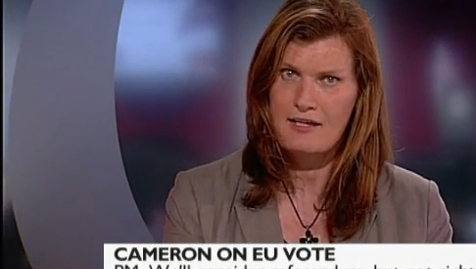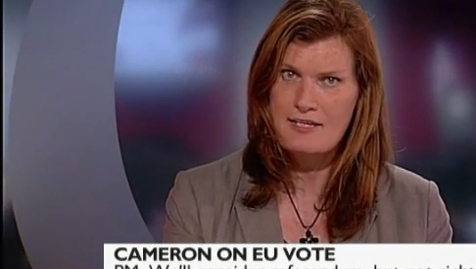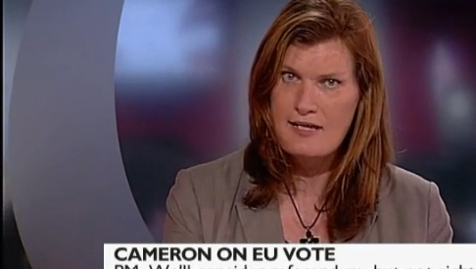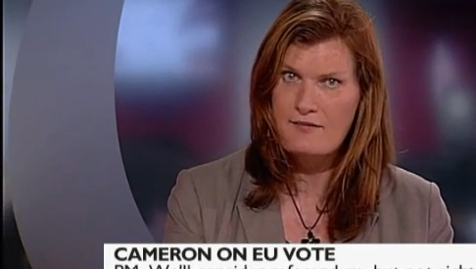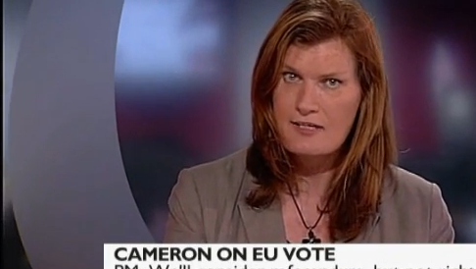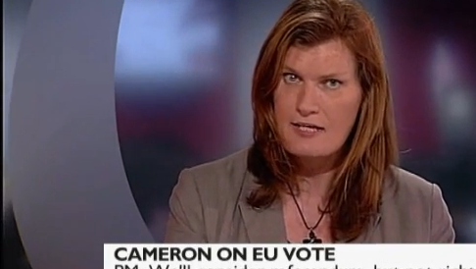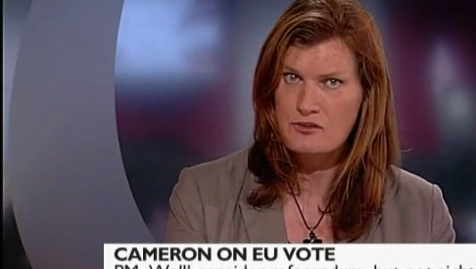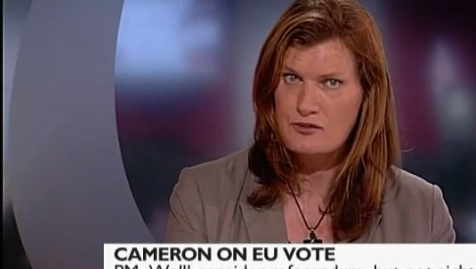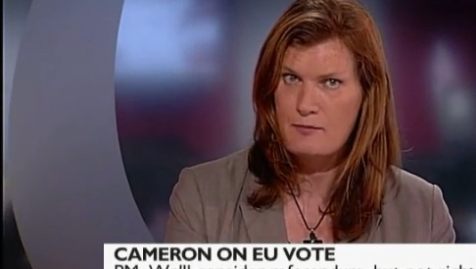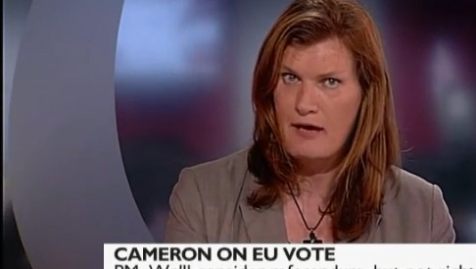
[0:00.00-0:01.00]
Let's have a
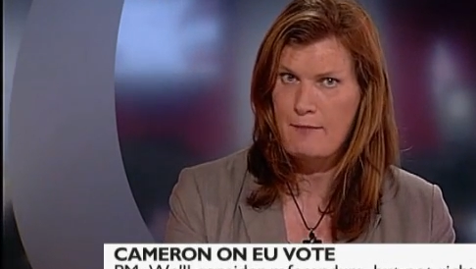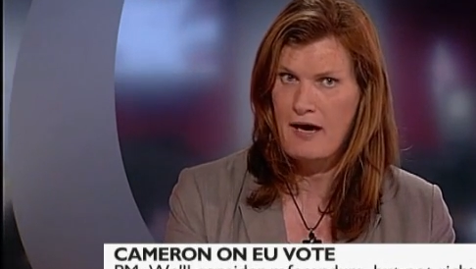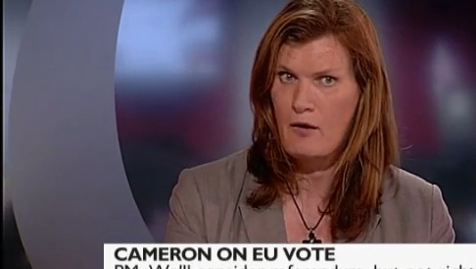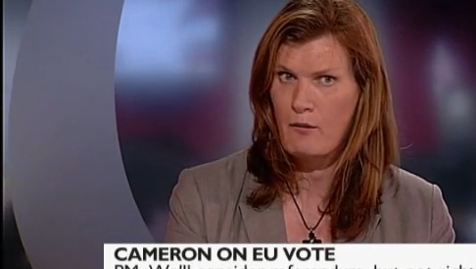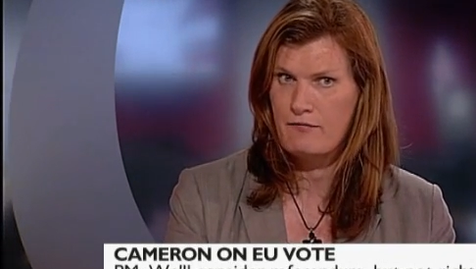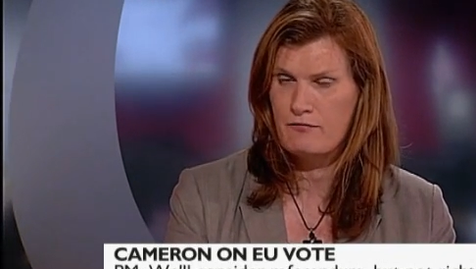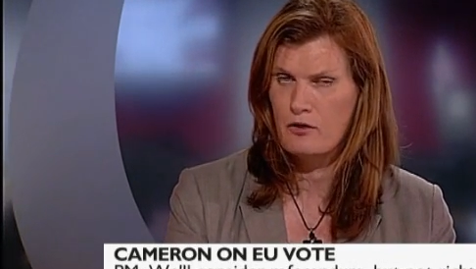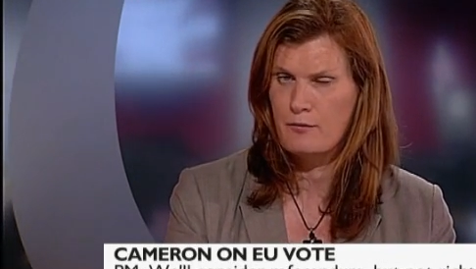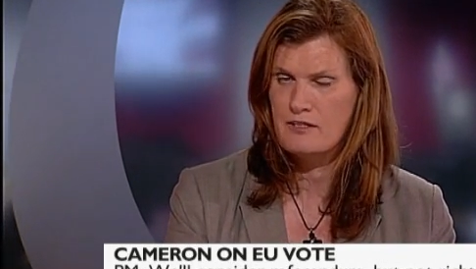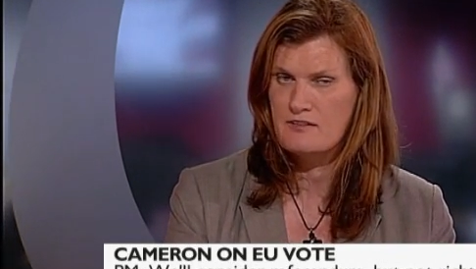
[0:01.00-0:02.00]
national debate about our way
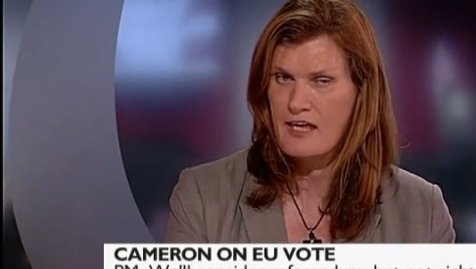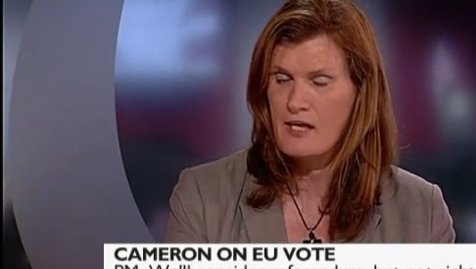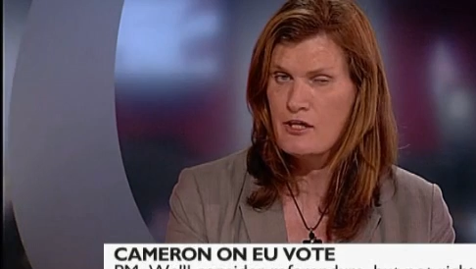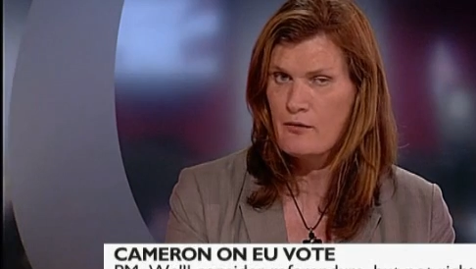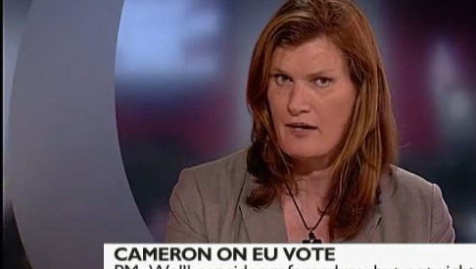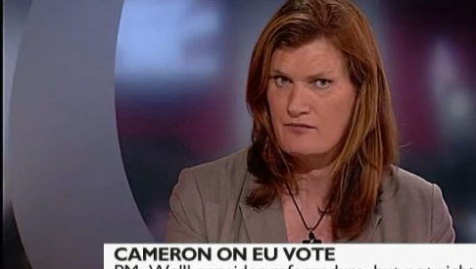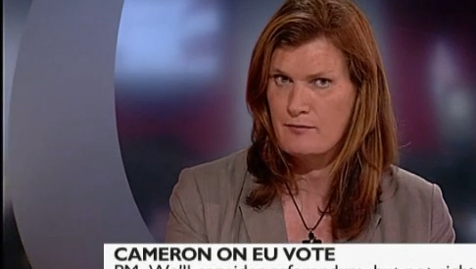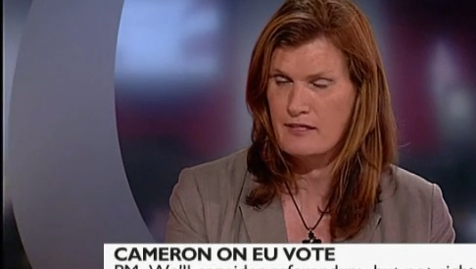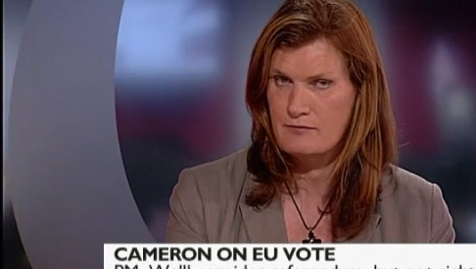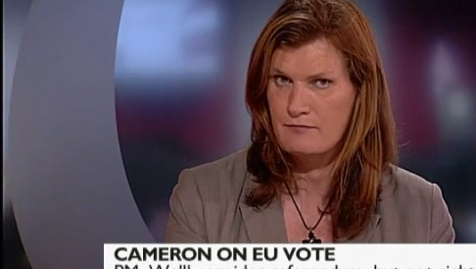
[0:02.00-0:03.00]
forward, because the EU have
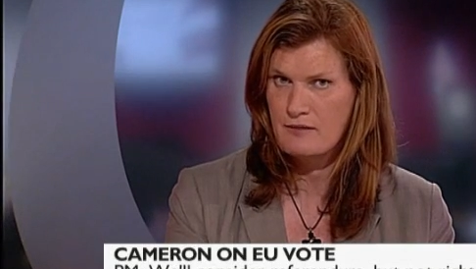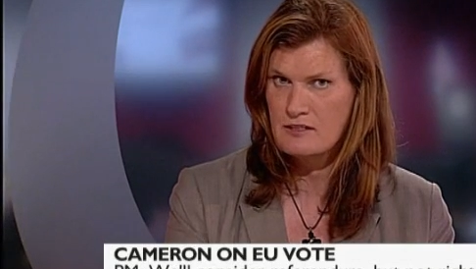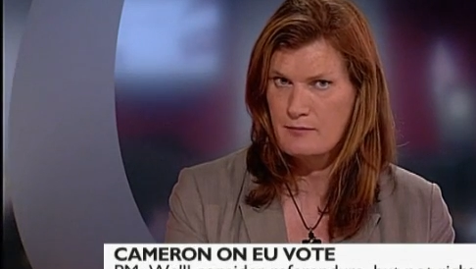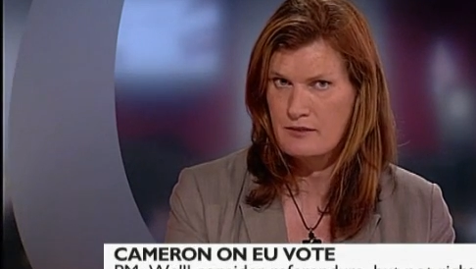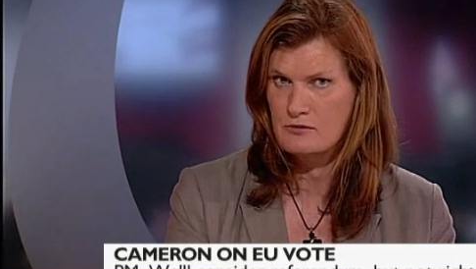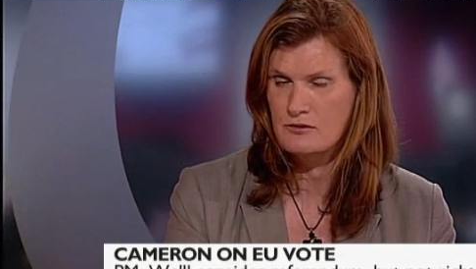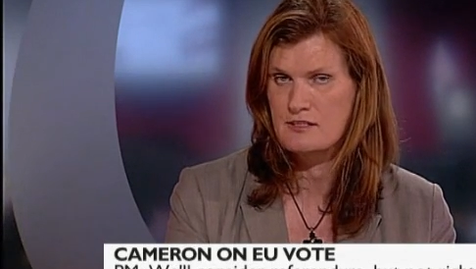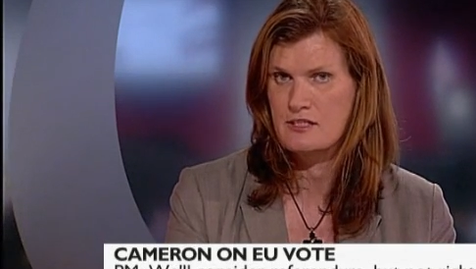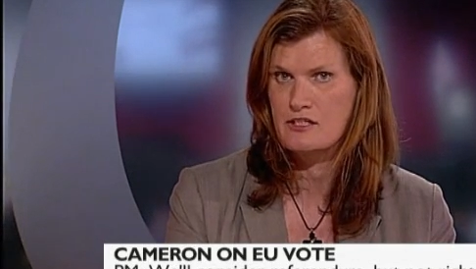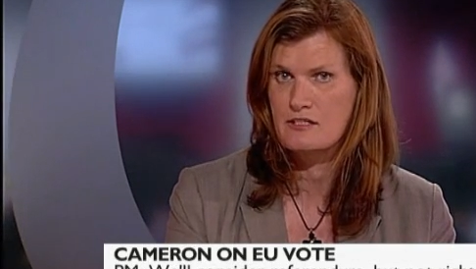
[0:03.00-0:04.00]
to make some fundamental
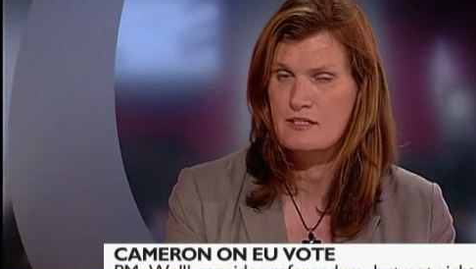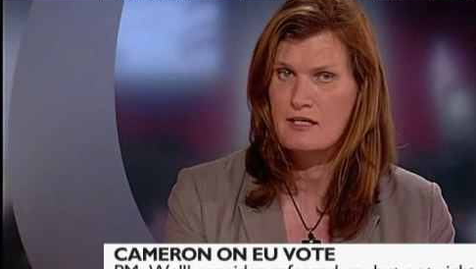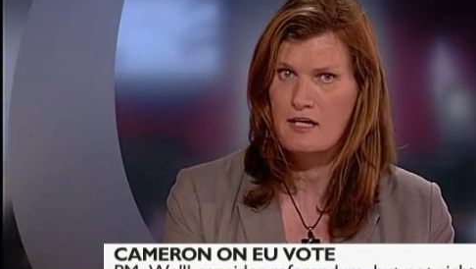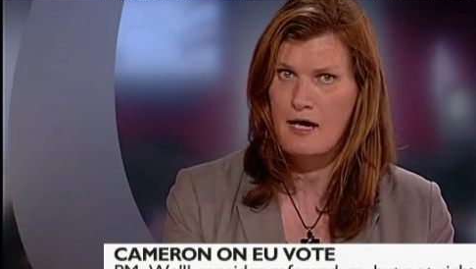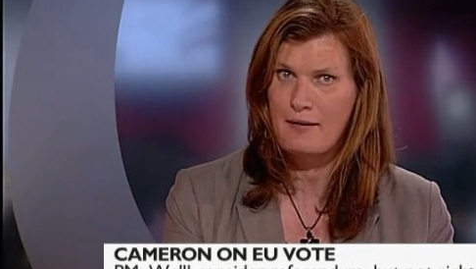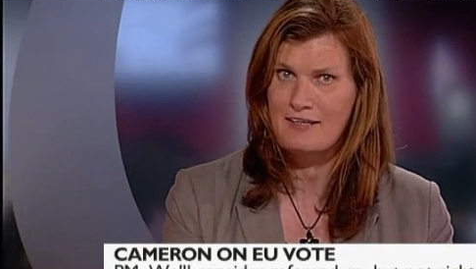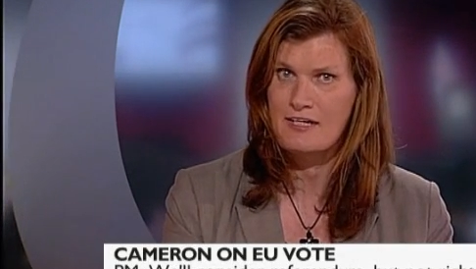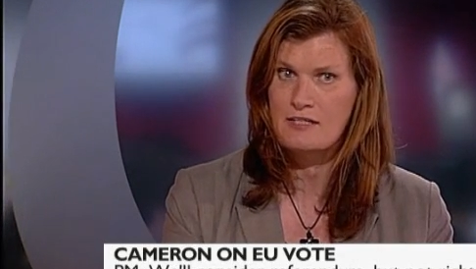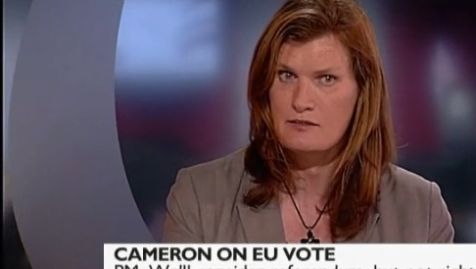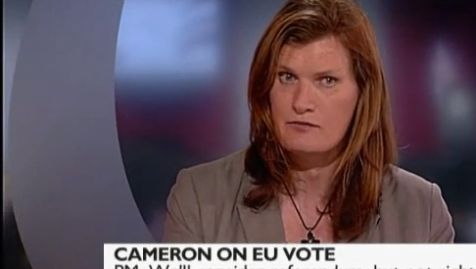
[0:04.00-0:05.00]
decisions
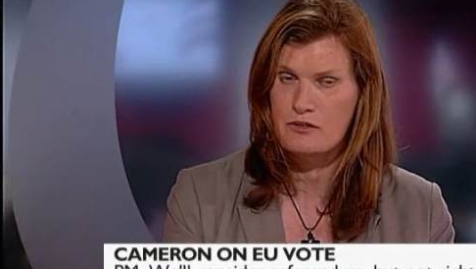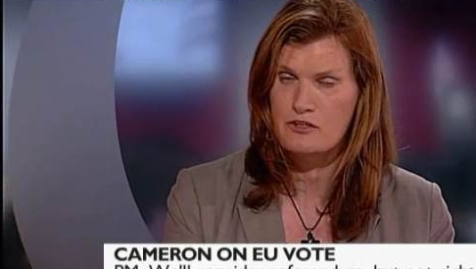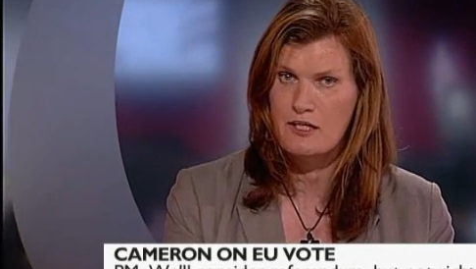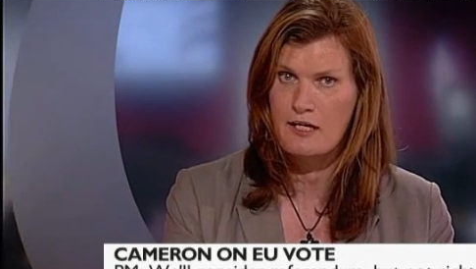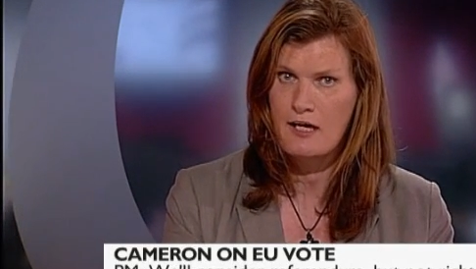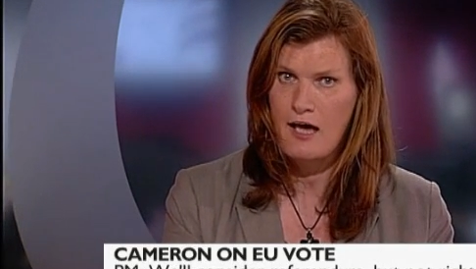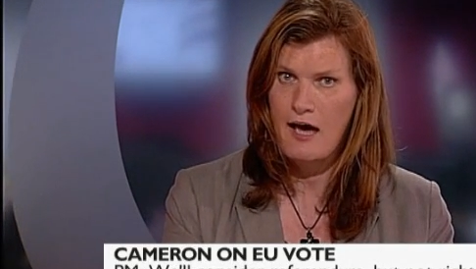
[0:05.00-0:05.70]
about its future,